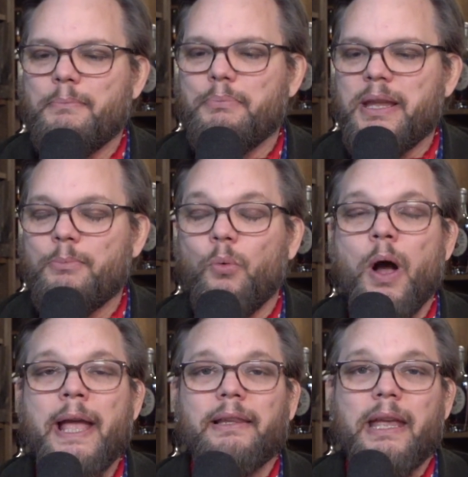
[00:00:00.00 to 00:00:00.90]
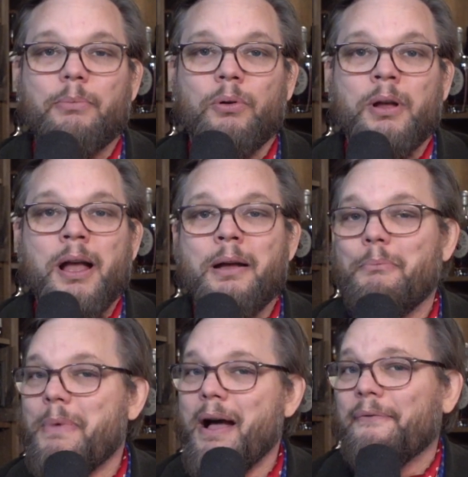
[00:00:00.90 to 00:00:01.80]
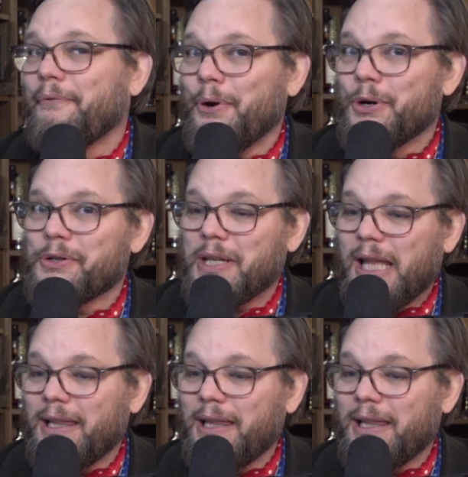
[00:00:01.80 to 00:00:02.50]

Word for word: Beam White Label, my first